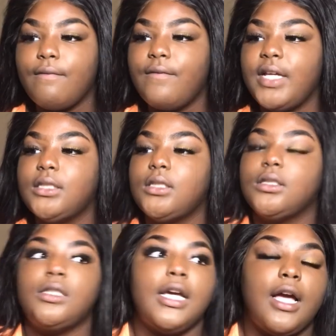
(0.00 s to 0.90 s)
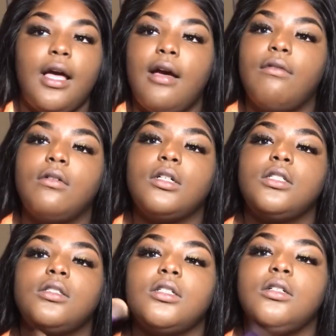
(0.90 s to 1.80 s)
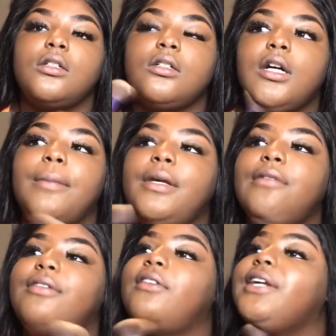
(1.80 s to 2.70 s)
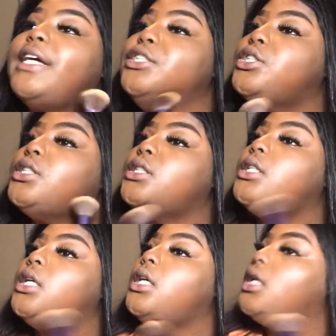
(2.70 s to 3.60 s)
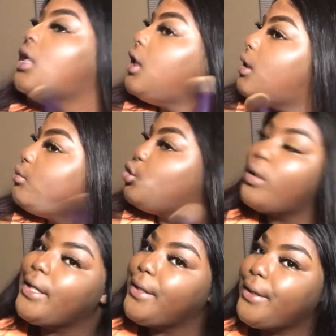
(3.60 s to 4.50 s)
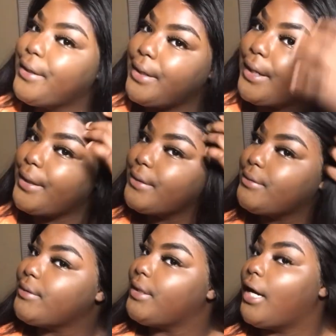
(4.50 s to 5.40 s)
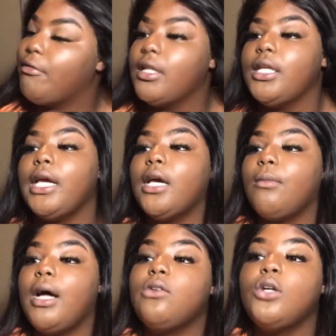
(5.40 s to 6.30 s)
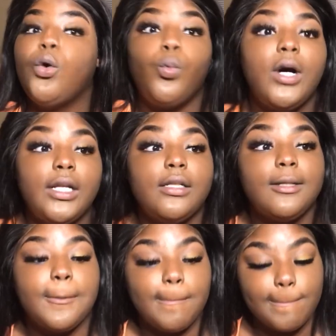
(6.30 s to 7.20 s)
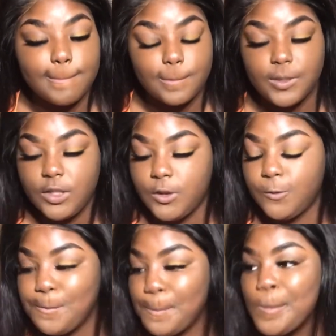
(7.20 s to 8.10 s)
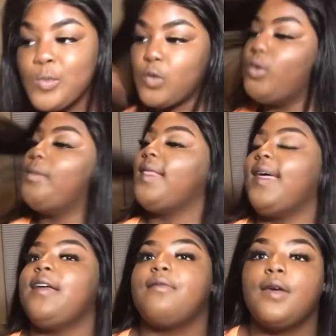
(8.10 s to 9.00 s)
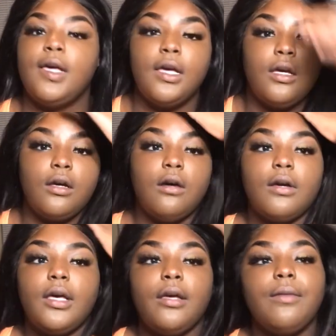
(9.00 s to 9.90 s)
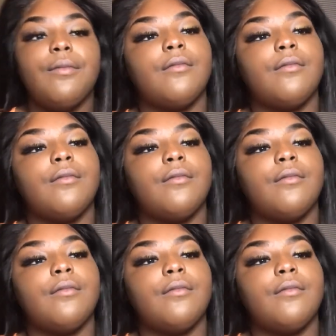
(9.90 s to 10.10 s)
face looks like I have on concealer. I mean foundation. And I'm triggered, honestly. I really am. I don't know what to do with my life. Okay.